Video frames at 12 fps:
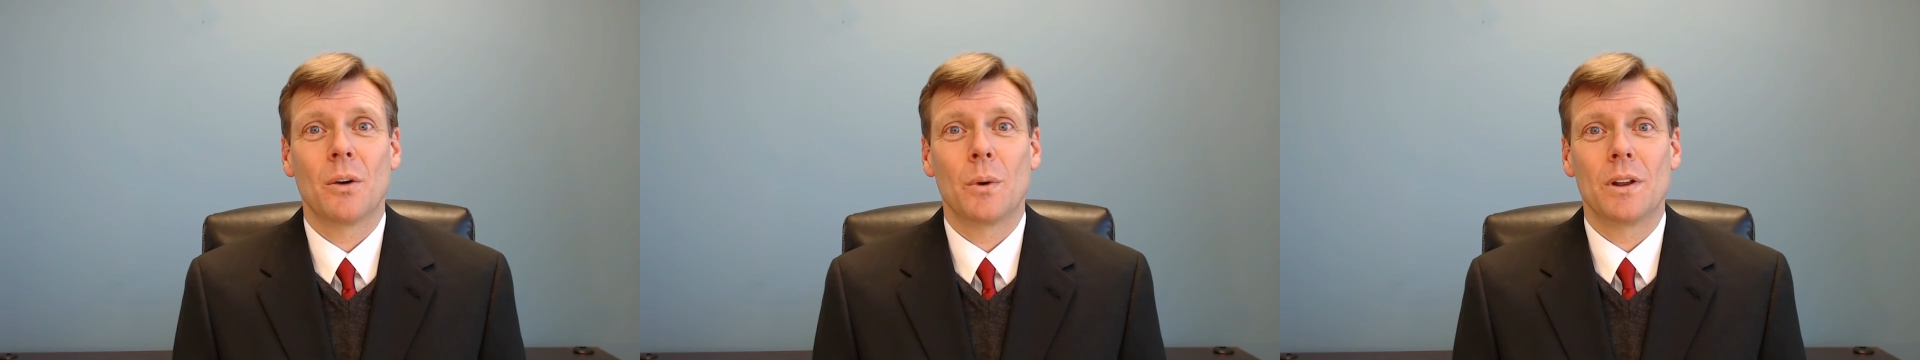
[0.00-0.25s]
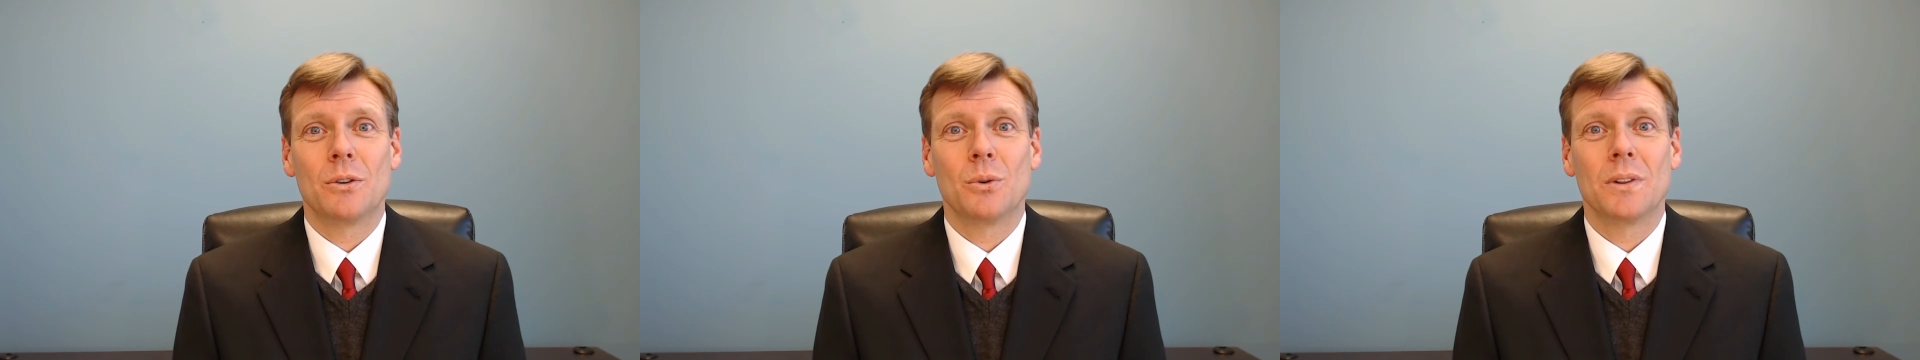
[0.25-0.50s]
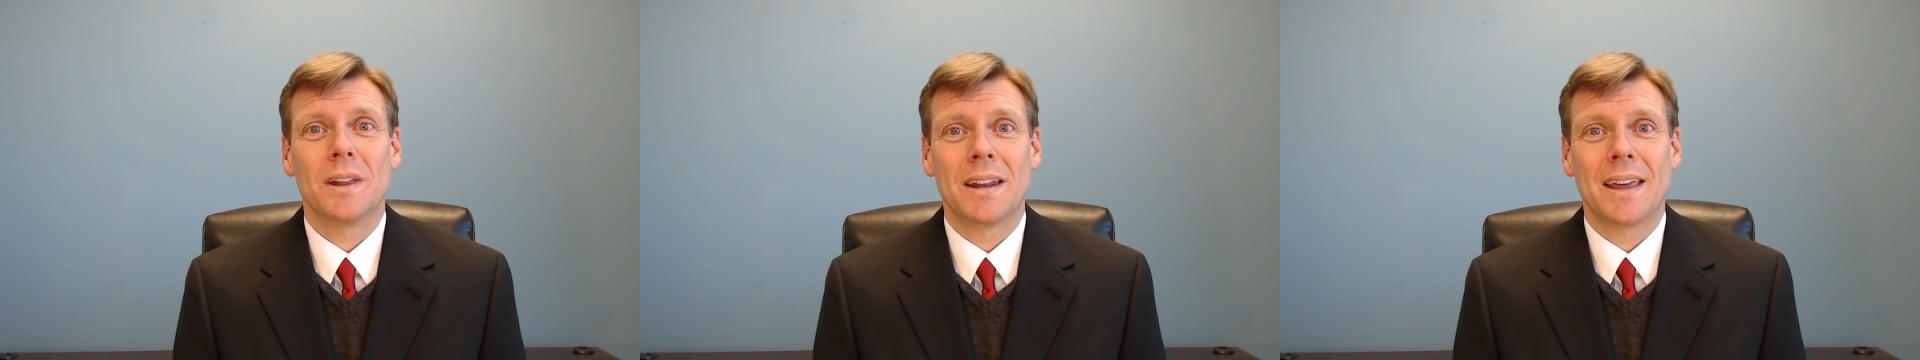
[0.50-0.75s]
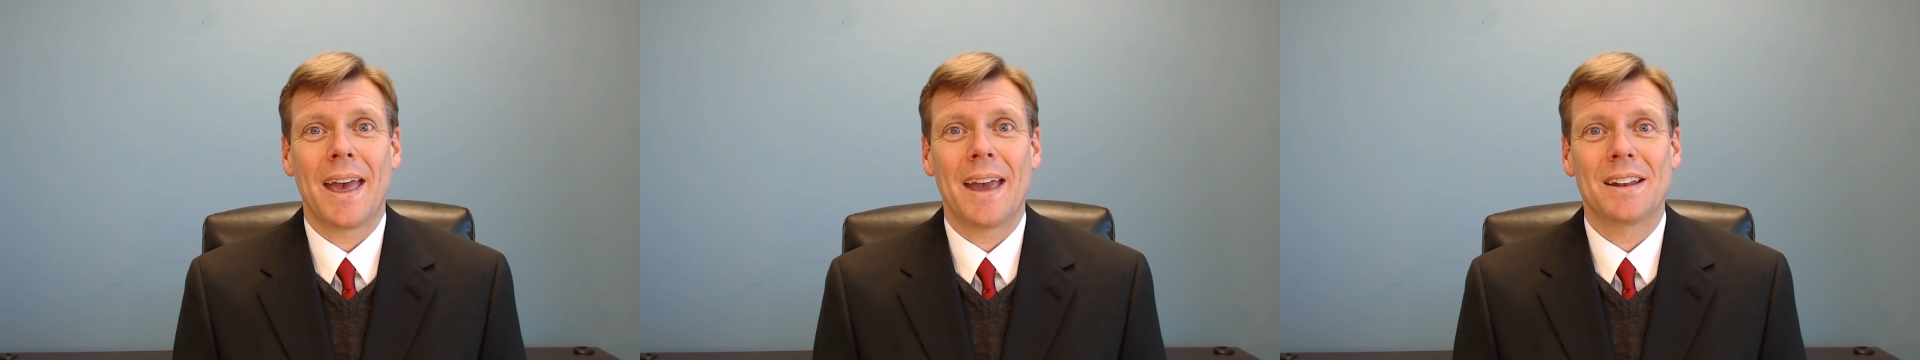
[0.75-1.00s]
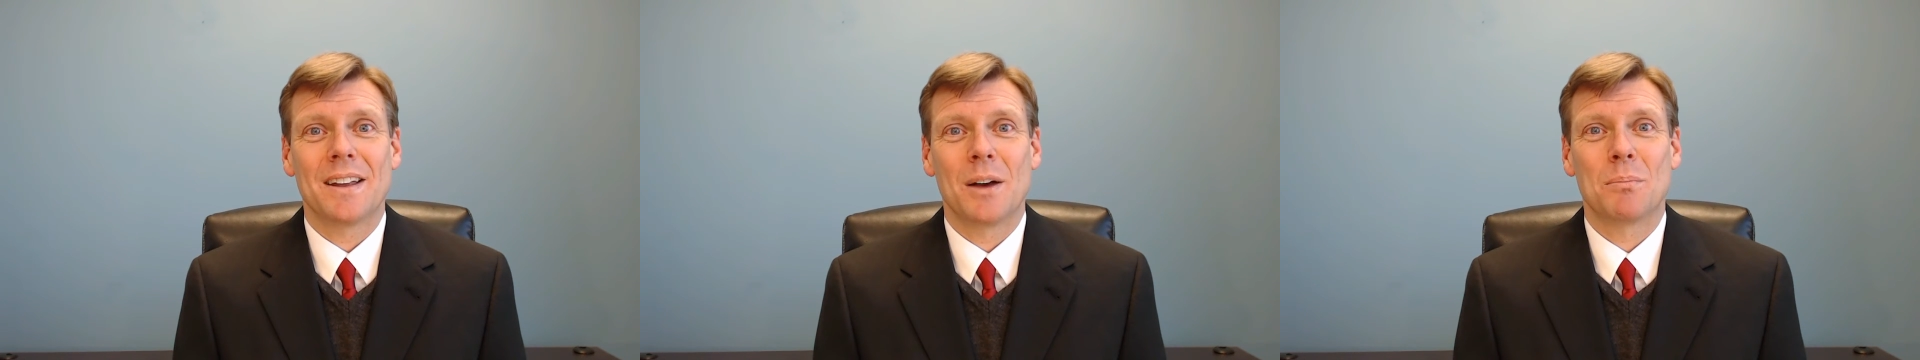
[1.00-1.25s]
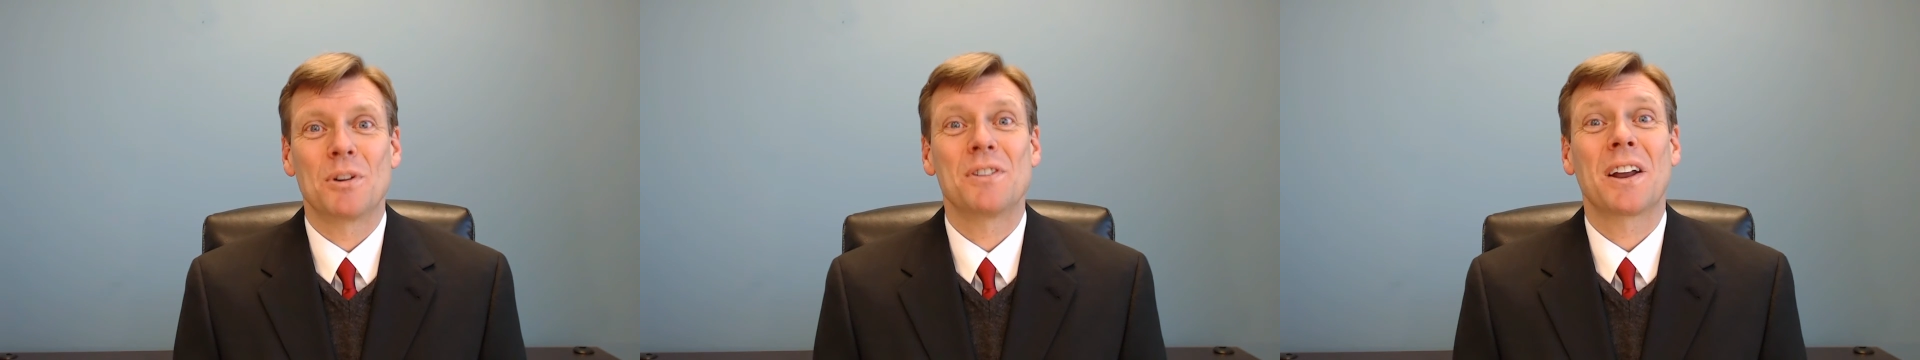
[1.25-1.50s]
We do litigate,
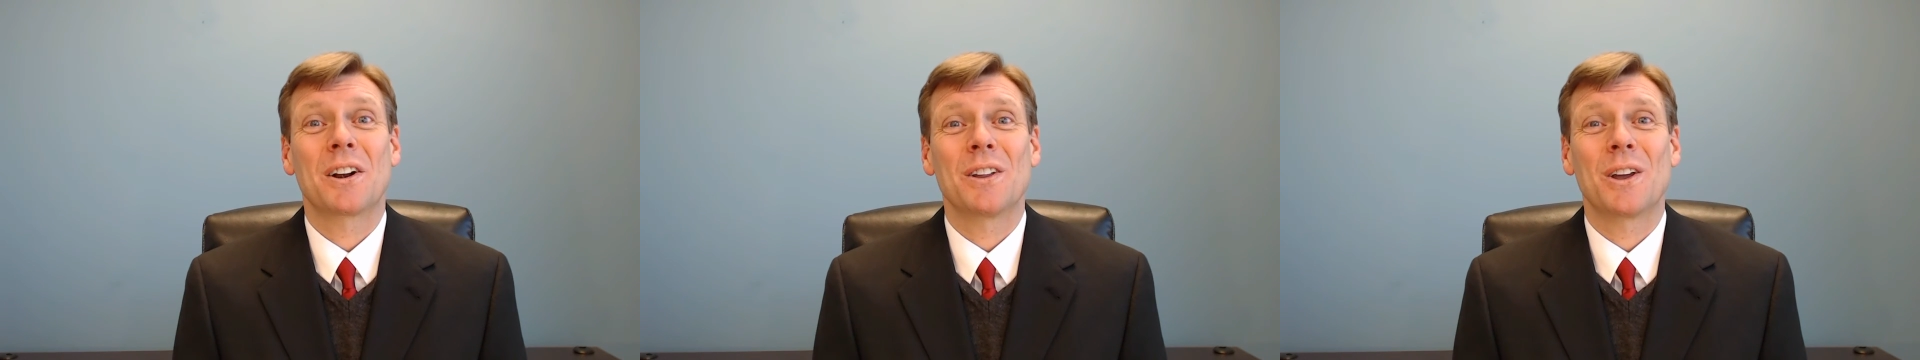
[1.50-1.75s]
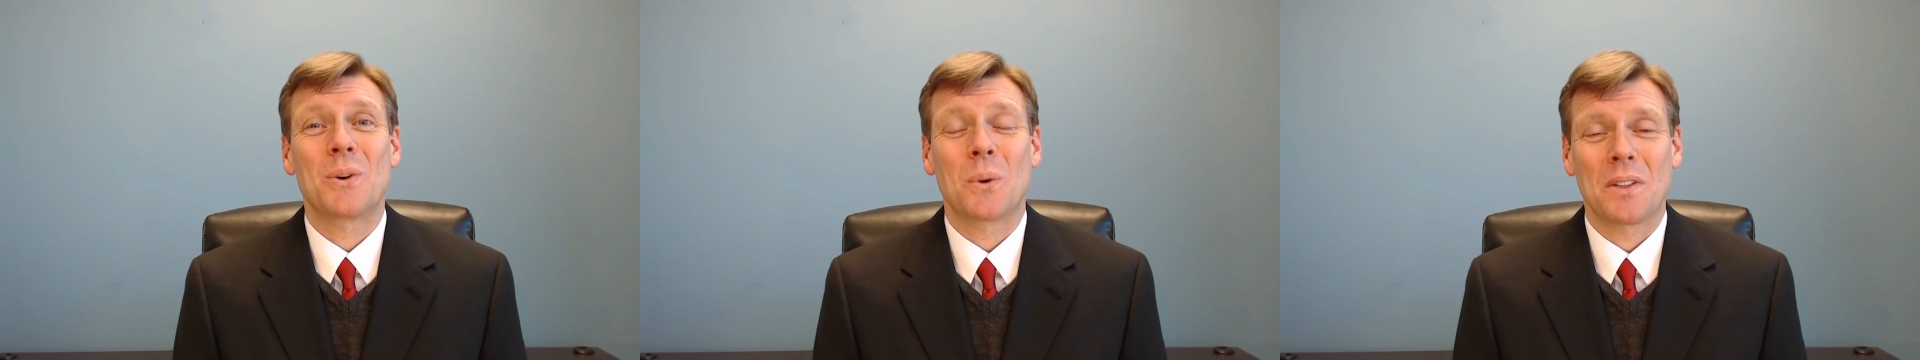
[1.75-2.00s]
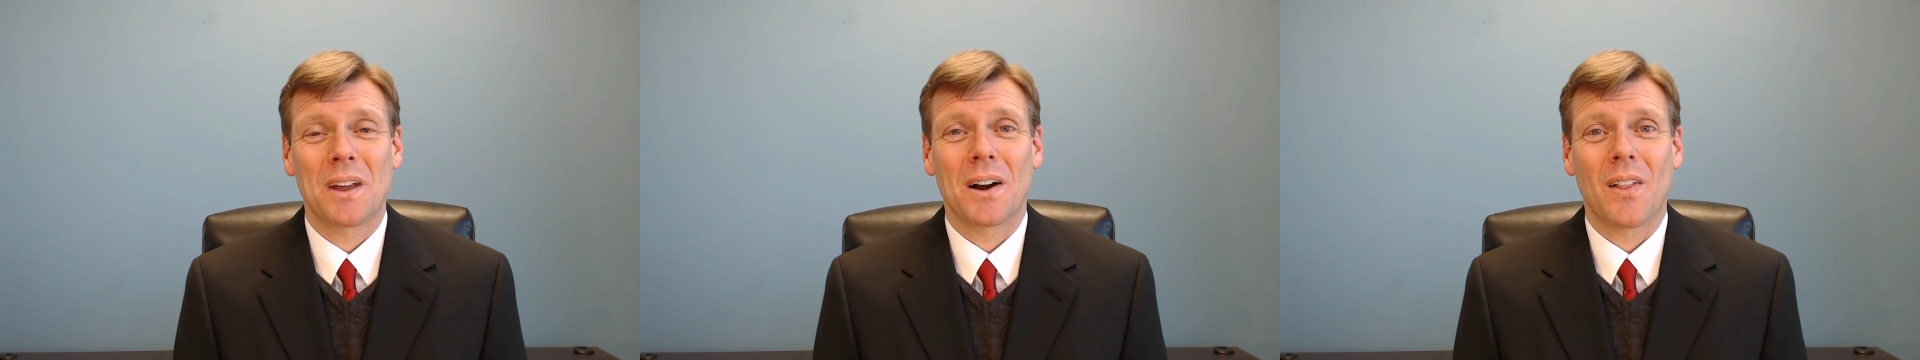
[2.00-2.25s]
particularly in North